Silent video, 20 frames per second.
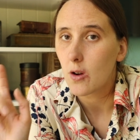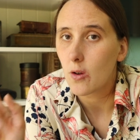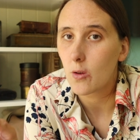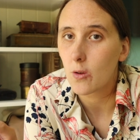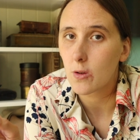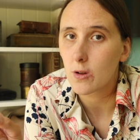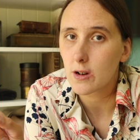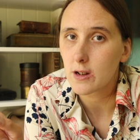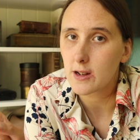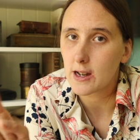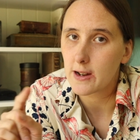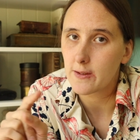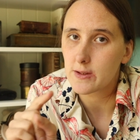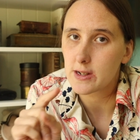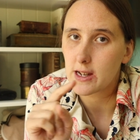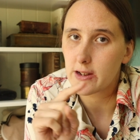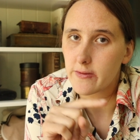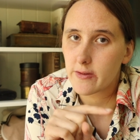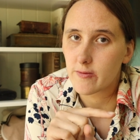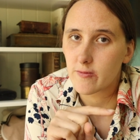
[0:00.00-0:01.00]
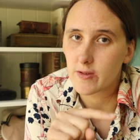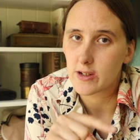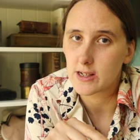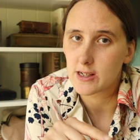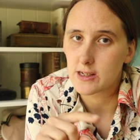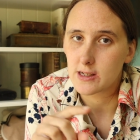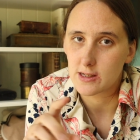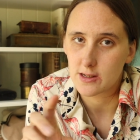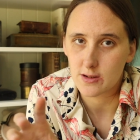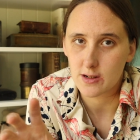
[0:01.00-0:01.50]
or you have to have a
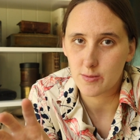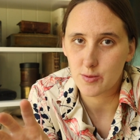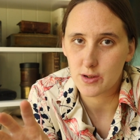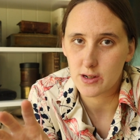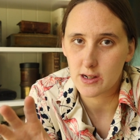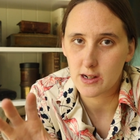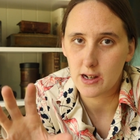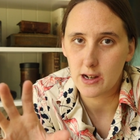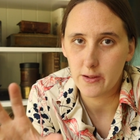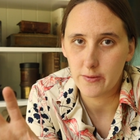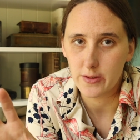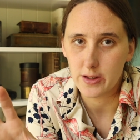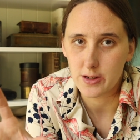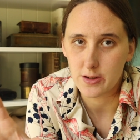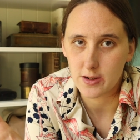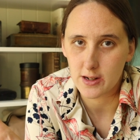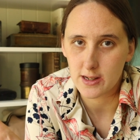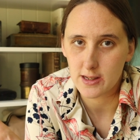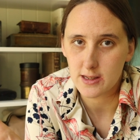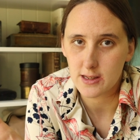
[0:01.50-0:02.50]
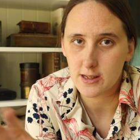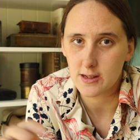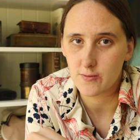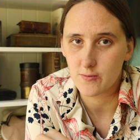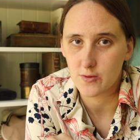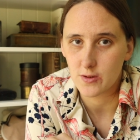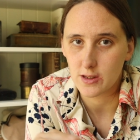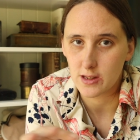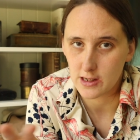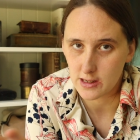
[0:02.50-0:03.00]
written description of the dress to
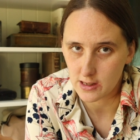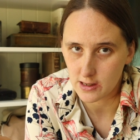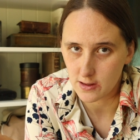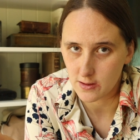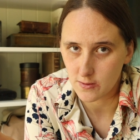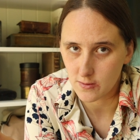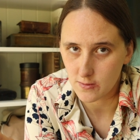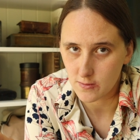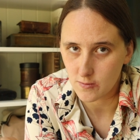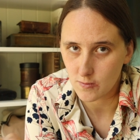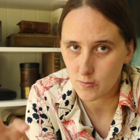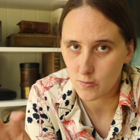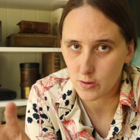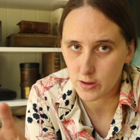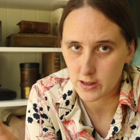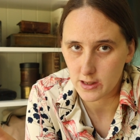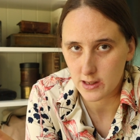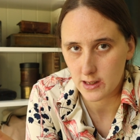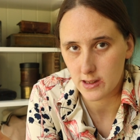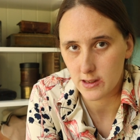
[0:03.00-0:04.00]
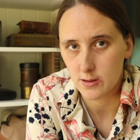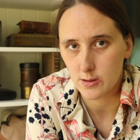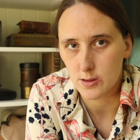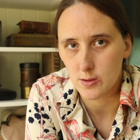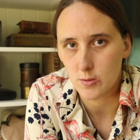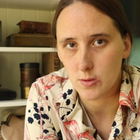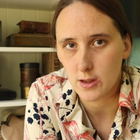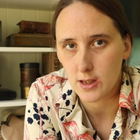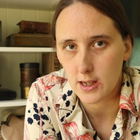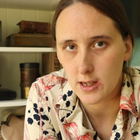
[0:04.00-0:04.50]
really know what the
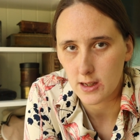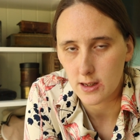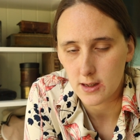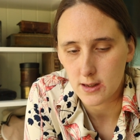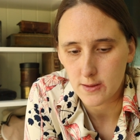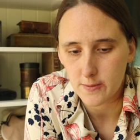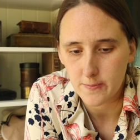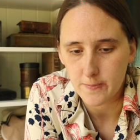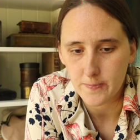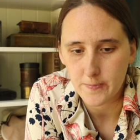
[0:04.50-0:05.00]
colors were like.